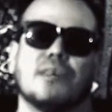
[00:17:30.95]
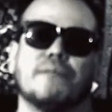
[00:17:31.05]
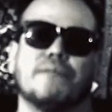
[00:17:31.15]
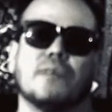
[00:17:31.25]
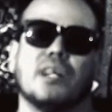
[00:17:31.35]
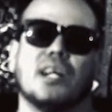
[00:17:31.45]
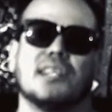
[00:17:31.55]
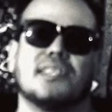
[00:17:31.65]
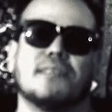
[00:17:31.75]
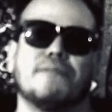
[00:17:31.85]
for
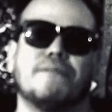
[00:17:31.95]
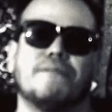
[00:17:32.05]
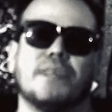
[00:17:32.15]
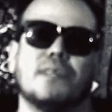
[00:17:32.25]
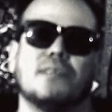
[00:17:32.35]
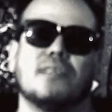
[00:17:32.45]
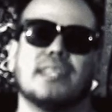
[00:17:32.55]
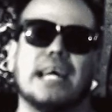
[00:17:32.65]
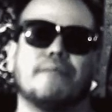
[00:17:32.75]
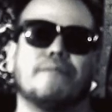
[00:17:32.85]
us to feel
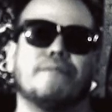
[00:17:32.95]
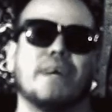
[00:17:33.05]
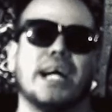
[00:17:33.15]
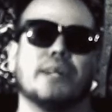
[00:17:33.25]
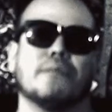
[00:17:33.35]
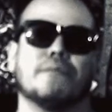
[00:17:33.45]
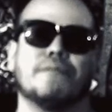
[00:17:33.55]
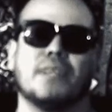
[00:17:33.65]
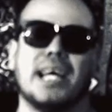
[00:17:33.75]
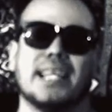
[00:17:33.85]
that fight or
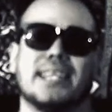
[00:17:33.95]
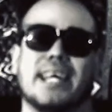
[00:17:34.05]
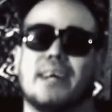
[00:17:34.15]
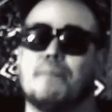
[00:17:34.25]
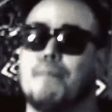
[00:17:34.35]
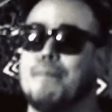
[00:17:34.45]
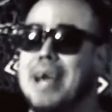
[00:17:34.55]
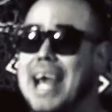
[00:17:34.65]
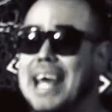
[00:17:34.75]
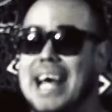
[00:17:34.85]
flight, that,
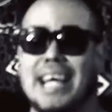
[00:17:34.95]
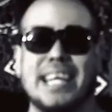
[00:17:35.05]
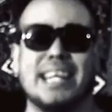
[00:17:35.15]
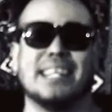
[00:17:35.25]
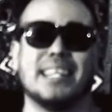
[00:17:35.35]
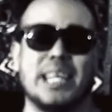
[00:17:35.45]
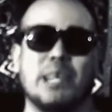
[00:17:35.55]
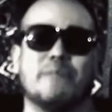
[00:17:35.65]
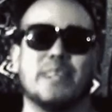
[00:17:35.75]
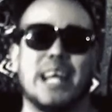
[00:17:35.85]
man, I need to
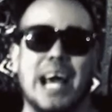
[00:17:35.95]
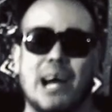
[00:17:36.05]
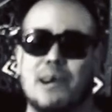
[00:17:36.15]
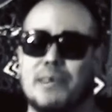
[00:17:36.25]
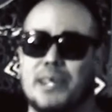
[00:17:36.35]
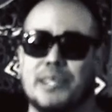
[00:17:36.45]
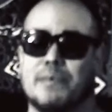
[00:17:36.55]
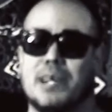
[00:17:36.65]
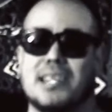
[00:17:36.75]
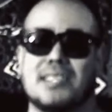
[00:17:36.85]
leave now,
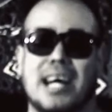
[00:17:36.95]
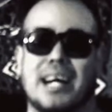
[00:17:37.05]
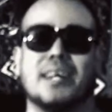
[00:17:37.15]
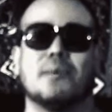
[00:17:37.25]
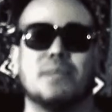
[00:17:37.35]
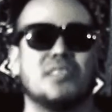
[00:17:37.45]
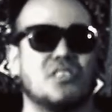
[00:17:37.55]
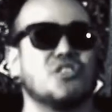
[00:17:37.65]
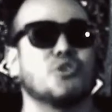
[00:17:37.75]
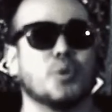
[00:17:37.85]
otherwise I'm going to be
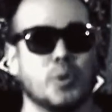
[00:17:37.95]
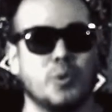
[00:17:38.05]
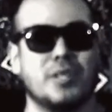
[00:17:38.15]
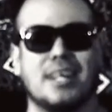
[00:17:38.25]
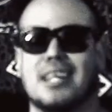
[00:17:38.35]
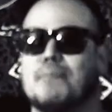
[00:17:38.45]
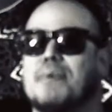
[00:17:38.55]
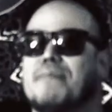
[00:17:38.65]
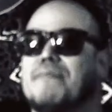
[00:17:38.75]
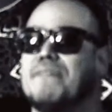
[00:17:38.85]
screwed, I'm going to
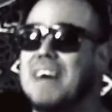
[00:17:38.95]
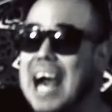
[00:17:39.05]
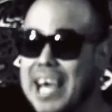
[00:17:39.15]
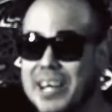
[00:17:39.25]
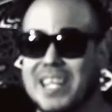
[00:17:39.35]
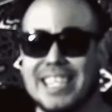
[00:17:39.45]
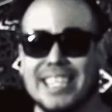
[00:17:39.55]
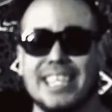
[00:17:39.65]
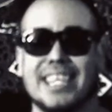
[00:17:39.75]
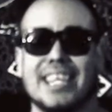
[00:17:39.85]
be fired.
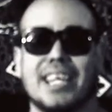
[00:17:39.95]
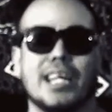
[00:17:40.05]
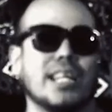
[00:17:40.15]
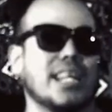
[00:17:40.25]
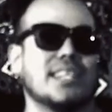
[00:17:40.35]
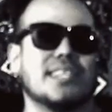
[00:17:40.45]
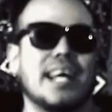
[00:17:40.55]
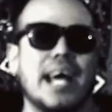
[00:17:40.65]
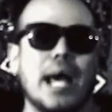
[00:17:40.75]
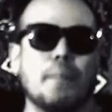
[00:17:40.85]
It needs to
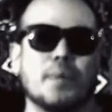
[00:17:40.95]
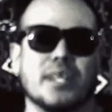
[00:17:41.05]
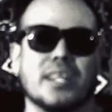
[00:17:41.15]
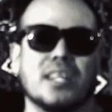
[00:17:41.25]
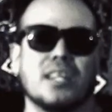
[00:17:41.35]
happen.